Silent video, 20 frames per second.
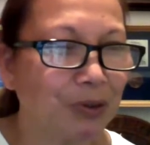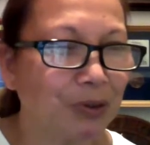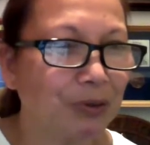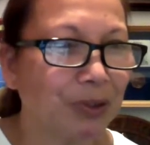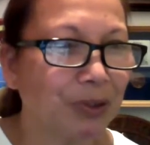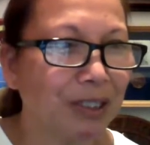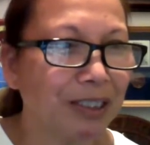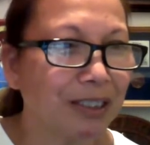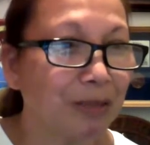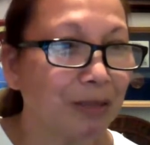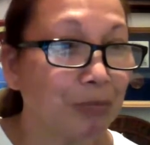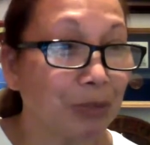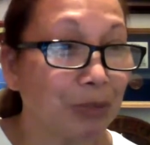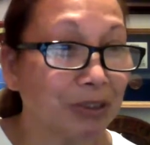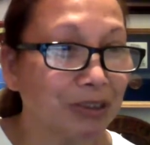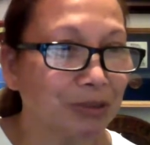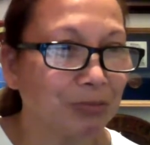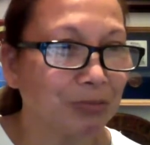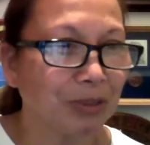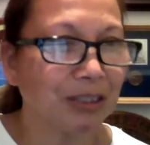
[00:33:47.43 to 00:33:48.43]
doing the
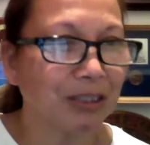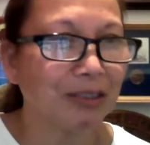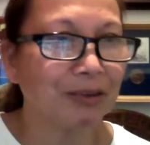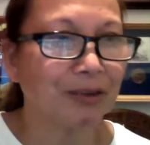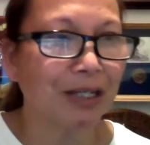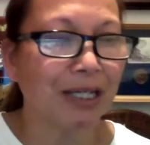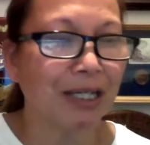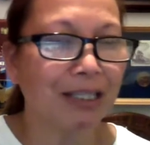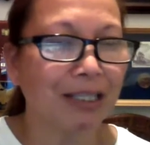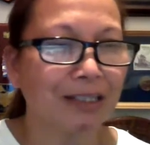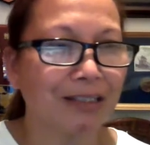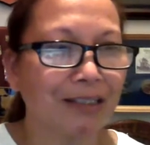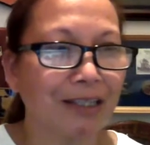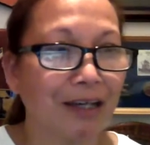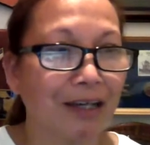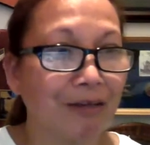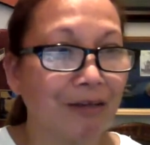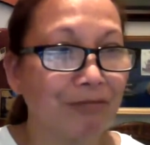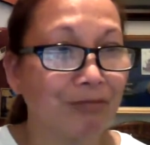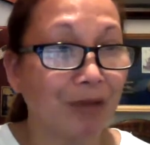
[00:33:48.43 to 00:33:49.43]
marshmallow and
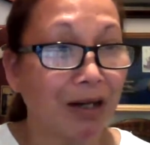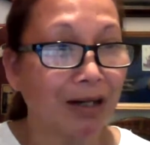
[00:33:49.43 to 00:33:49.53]
they have